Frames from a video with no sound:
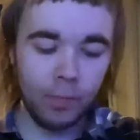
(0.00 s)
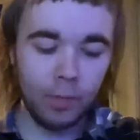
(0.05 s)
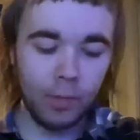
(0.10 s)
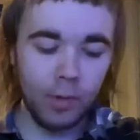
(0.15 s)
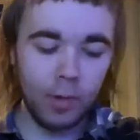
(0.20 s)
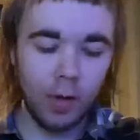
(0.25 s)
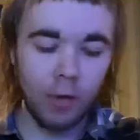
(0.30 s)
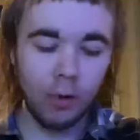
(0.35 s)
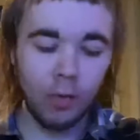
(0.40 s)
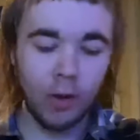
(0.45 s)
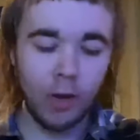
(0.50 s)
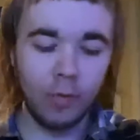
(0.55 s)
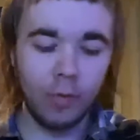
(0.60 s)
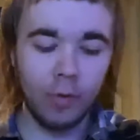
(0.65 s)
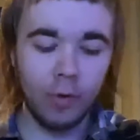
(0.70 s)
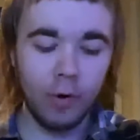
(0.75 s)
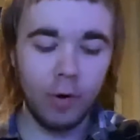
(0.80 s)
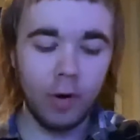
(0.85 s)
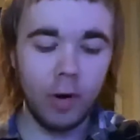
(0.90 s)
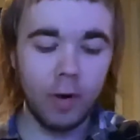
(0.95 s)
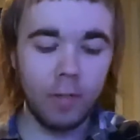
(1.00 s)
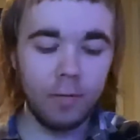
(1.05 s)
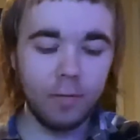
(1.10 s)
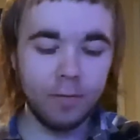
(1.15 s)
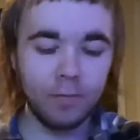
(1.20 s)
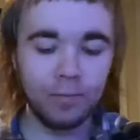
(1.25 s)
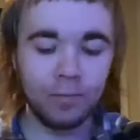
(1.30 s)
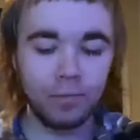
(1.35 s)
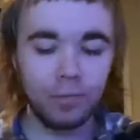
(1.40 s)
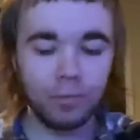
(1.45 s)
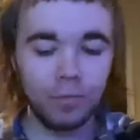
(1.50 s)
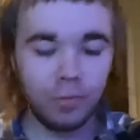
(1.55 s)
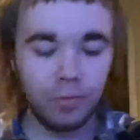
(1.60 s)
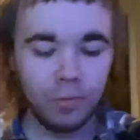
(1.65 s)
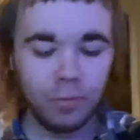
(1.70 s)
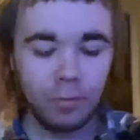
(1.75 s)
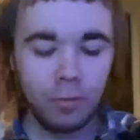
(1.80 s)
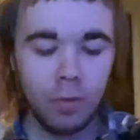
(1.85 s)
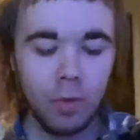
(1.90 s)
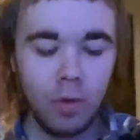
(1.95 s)
I do like their uh,
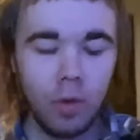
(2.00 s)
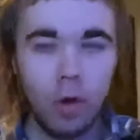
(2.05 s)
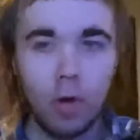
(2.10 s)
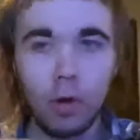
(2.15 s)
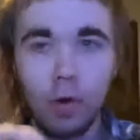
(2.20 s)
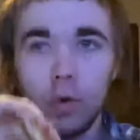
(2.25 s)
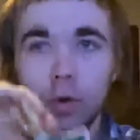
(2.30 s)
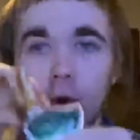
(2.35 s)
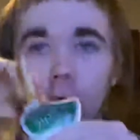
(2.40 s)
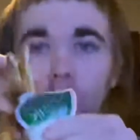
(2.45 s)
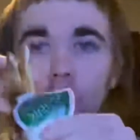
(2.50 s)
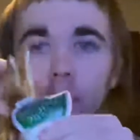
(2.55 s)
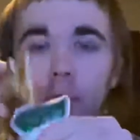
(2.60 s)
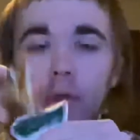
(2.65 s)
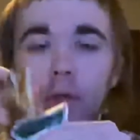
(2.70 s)
garlic